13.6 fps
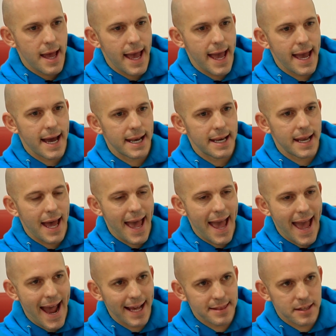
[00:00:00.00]
And
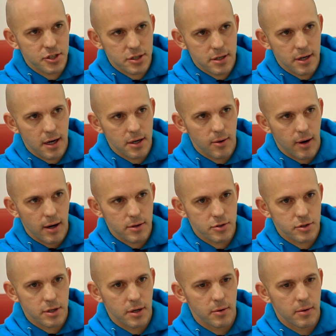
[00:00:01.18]
at the Chicago Auto
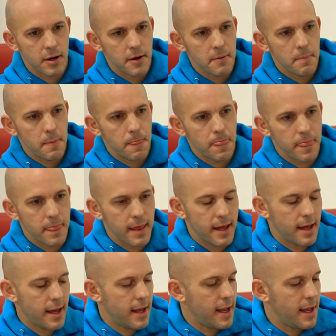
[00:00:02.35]
Show,
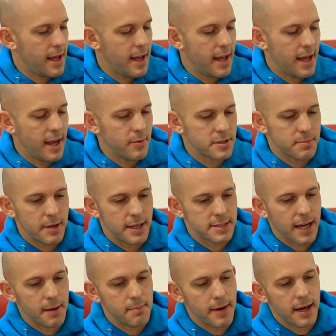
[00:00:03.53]
it was amazing.
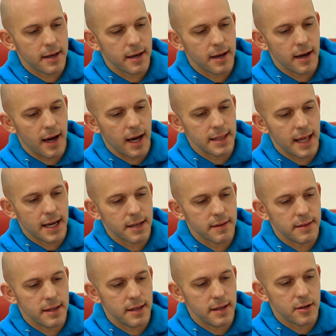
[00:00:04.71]
I met a lot of
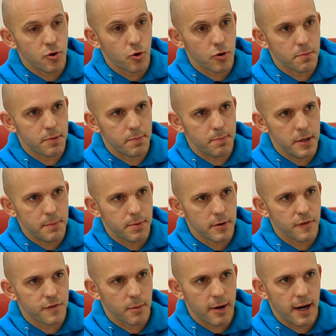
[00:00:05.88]
the corporate people from